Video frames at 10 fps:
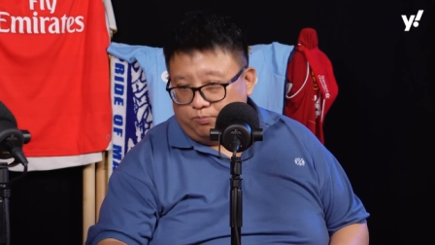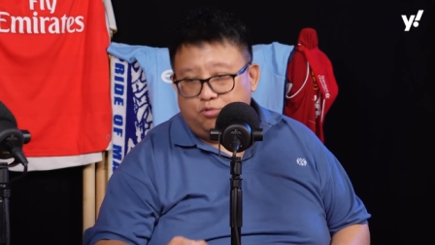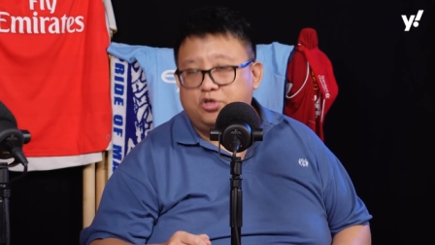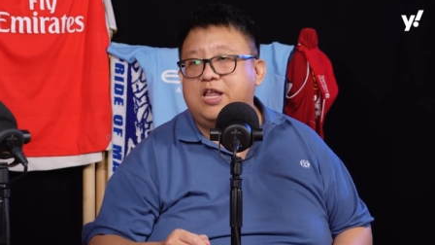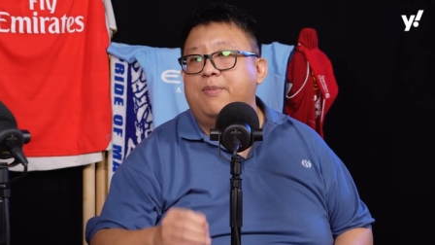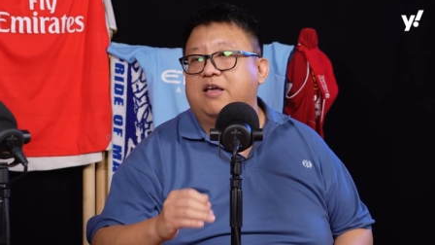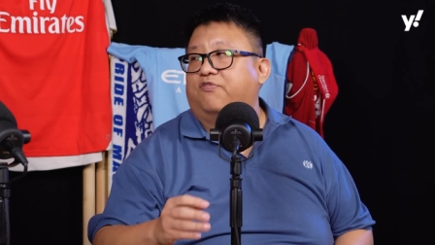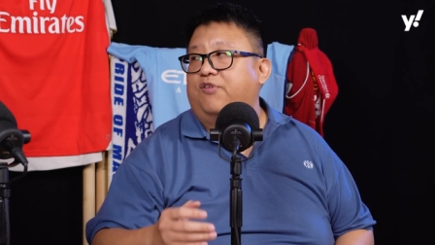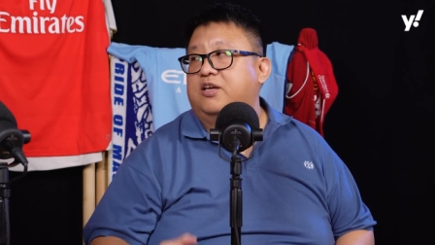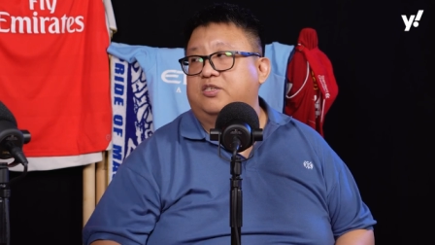push them
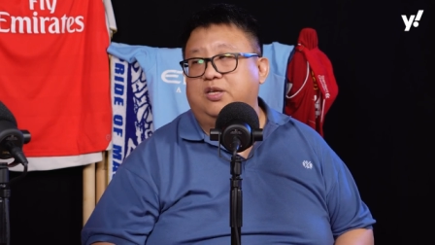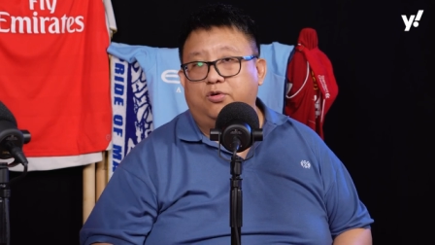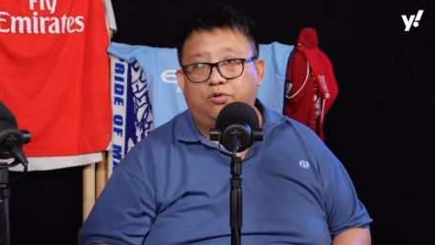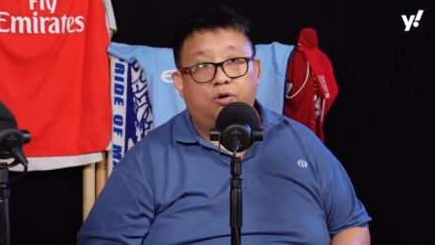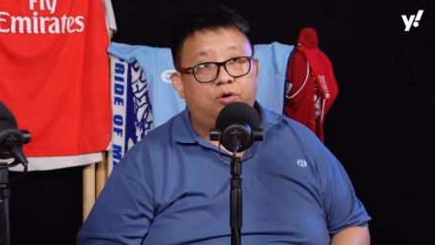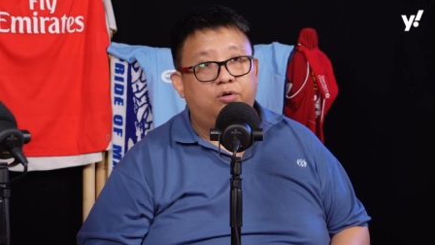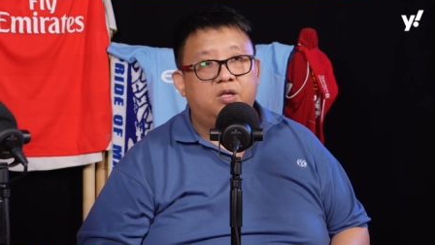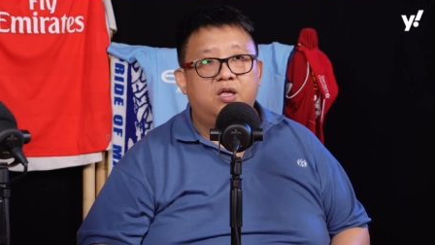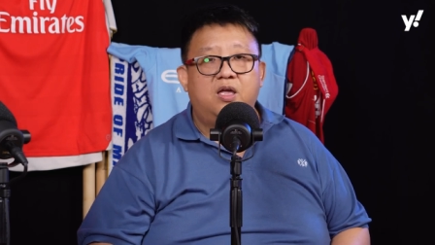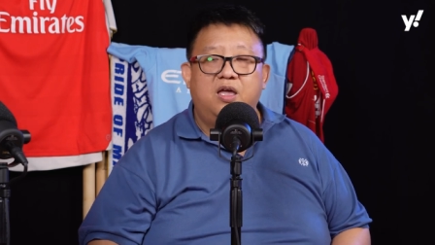as fast as it could go.
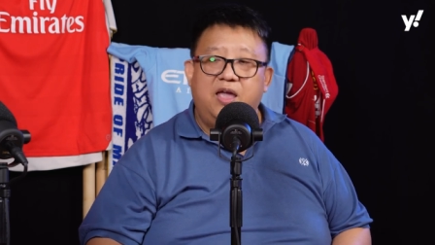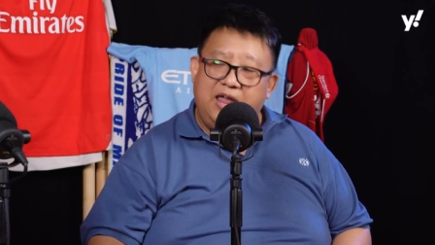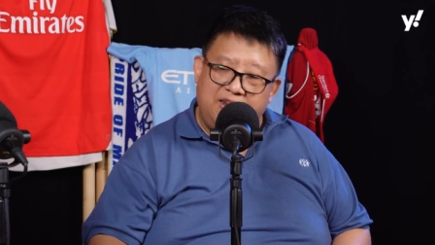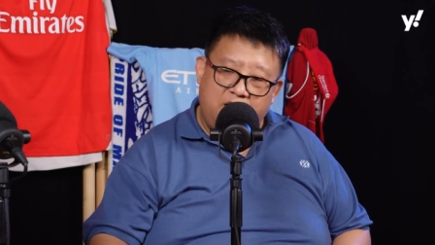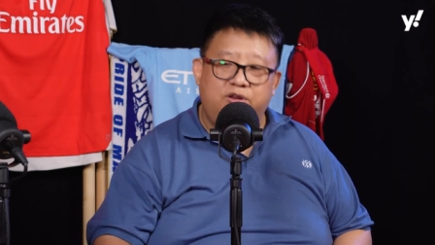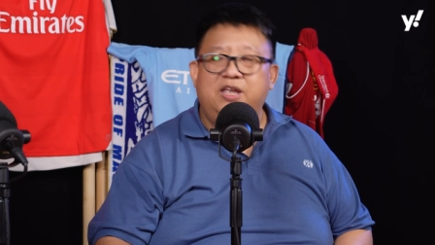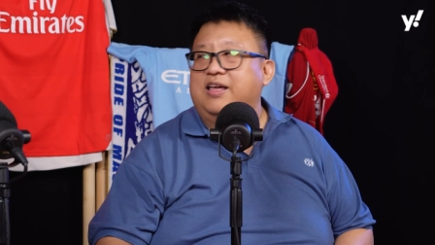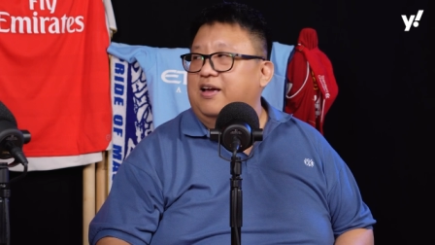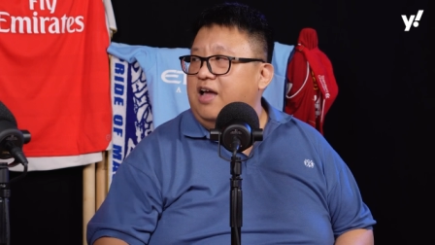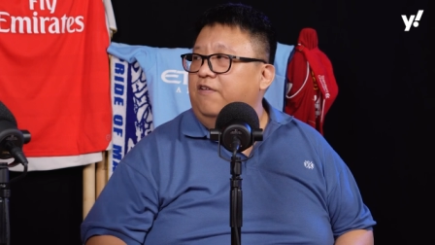And now you need
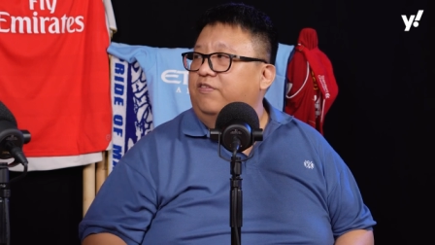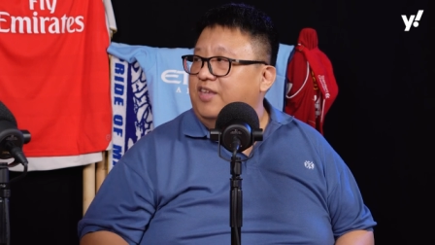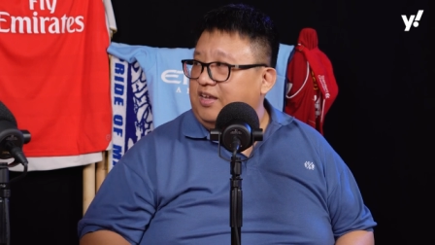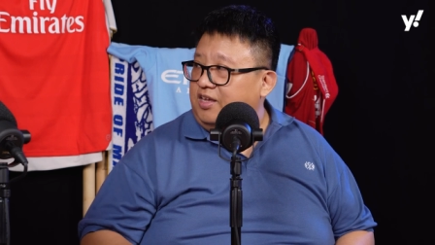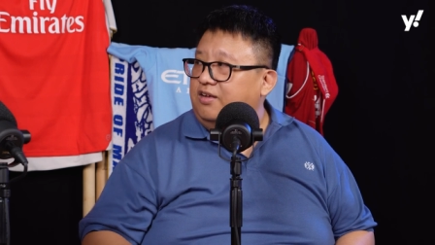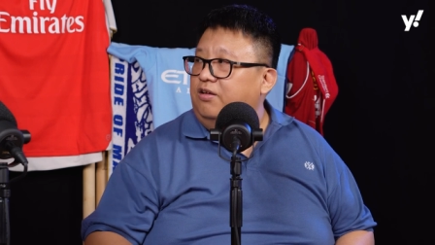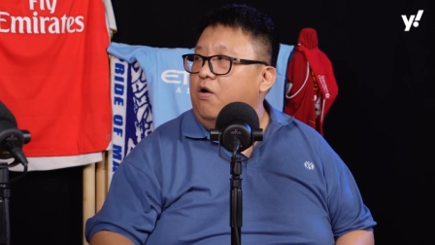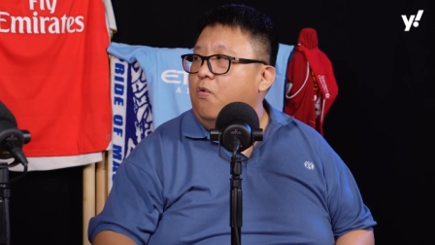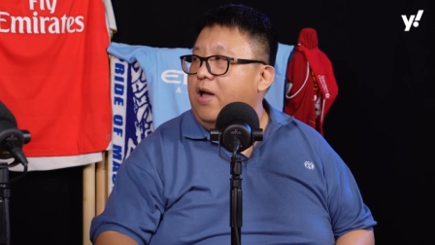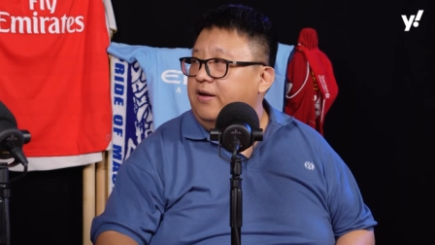that kind of tactical
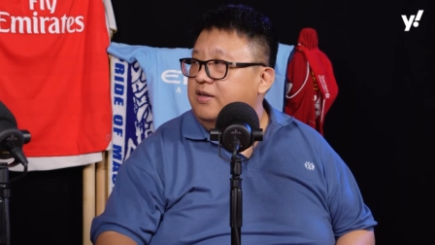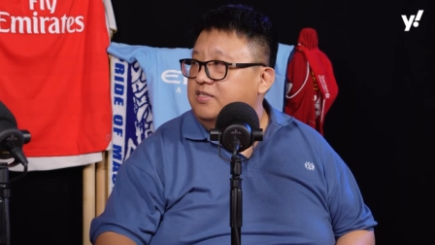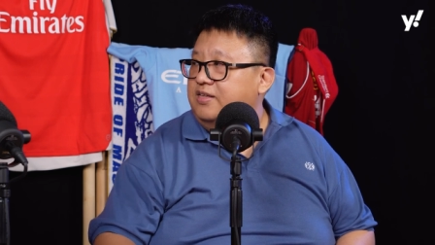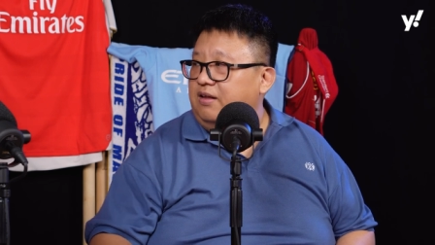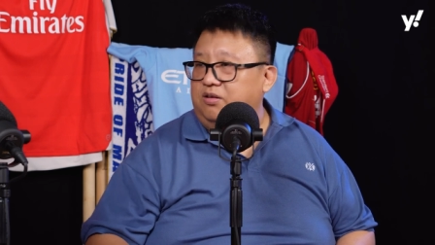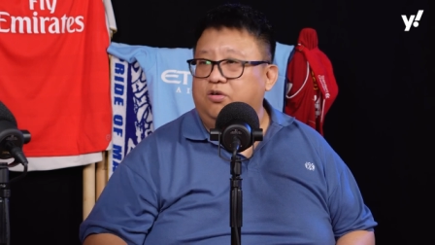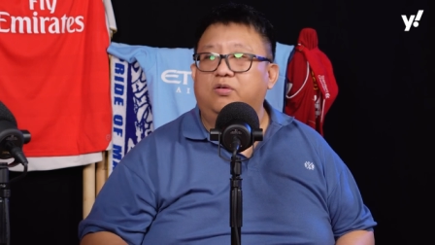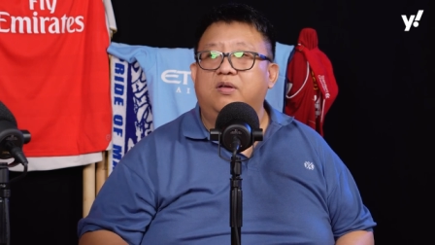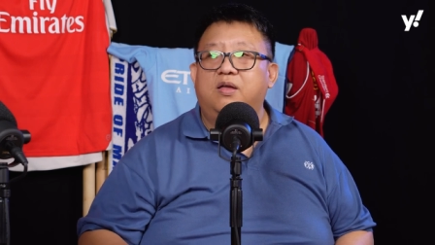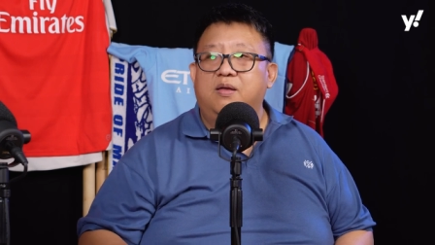awareness that, you
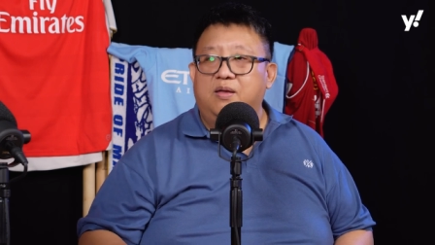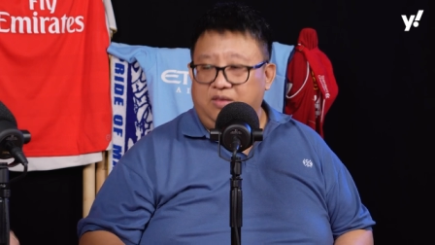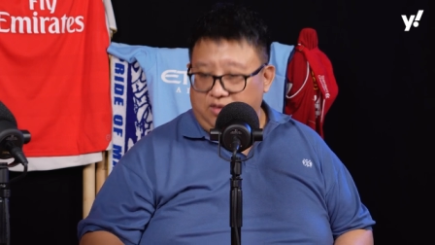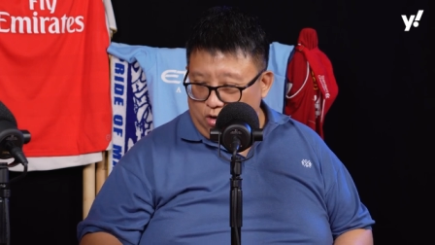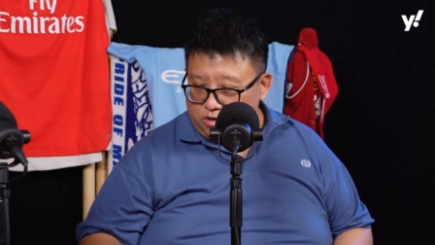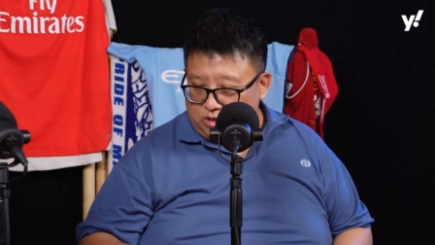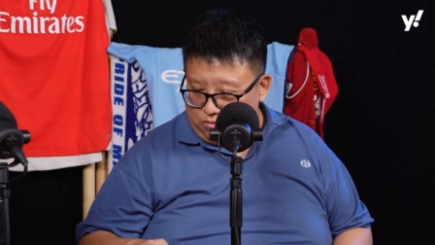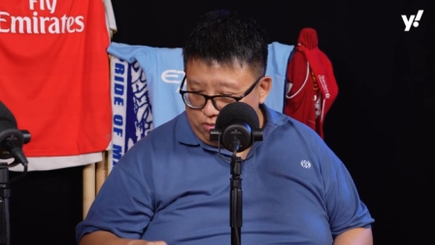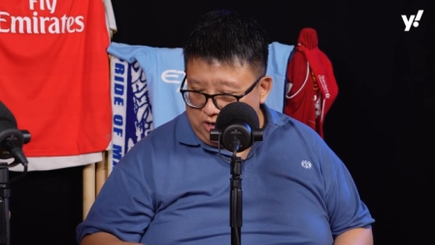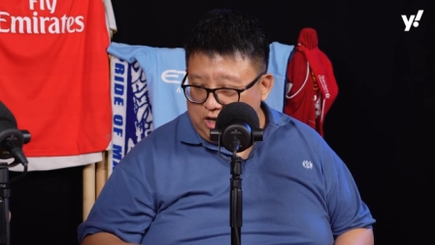know, those
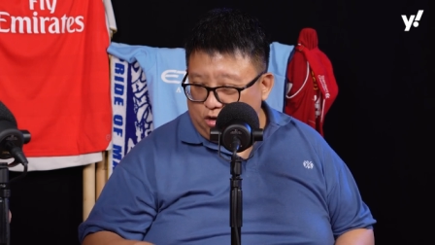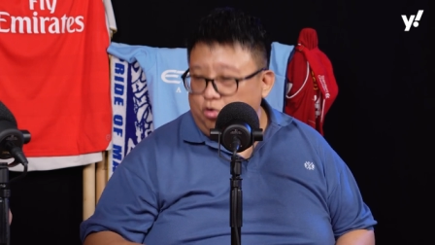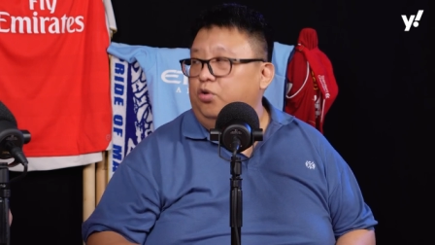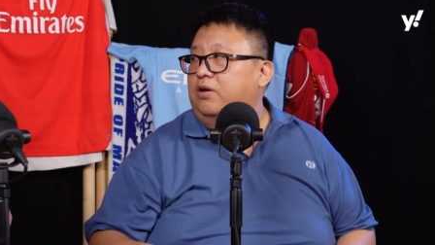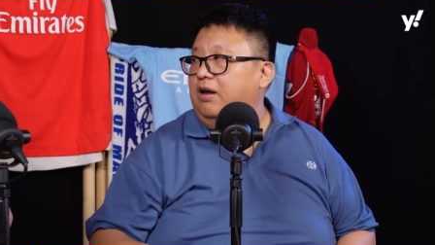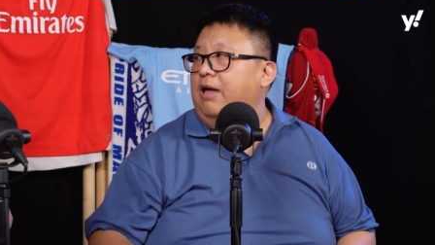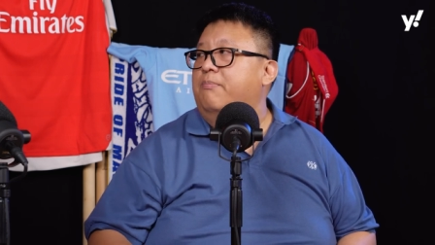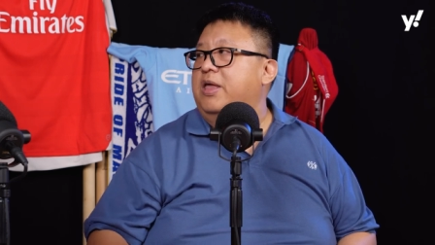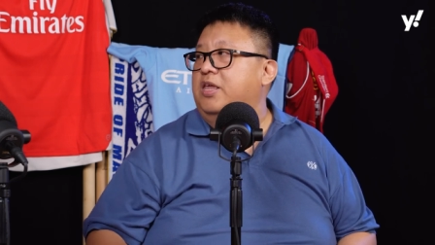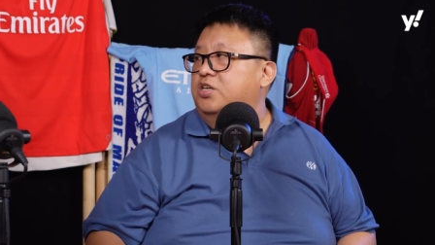really good
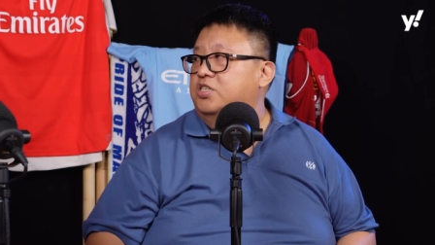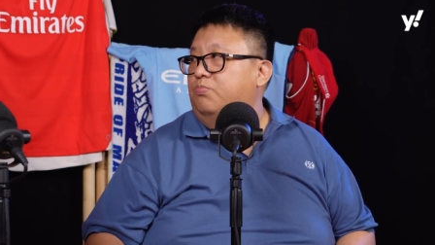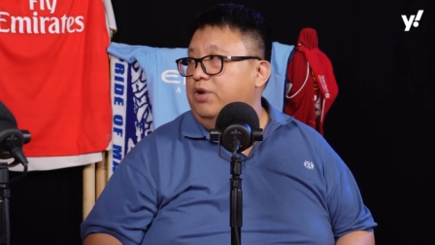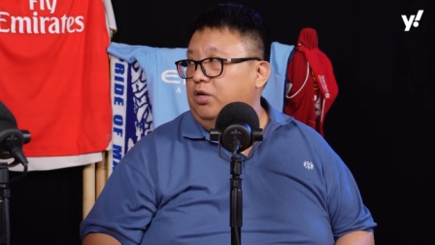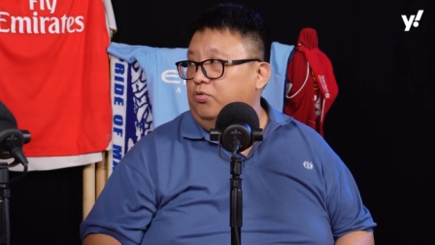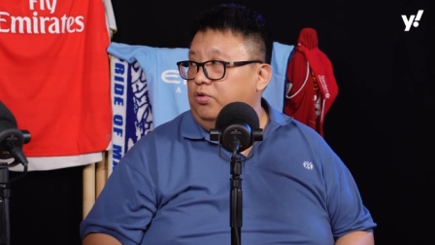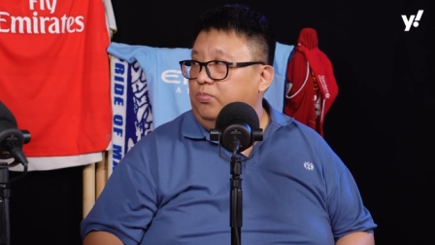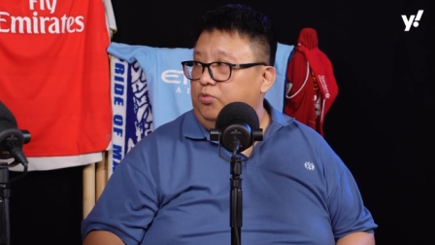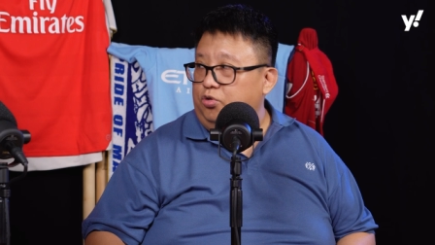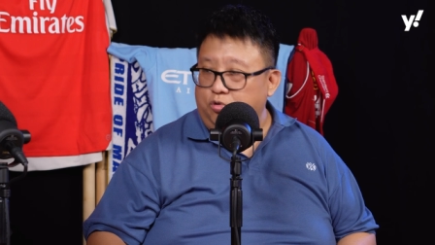club managers bring to
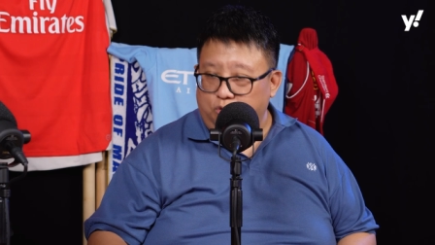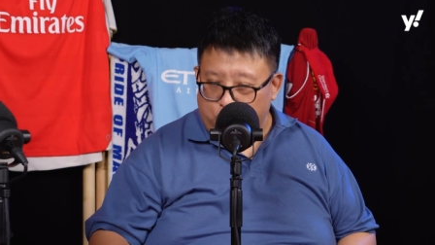to, yeah.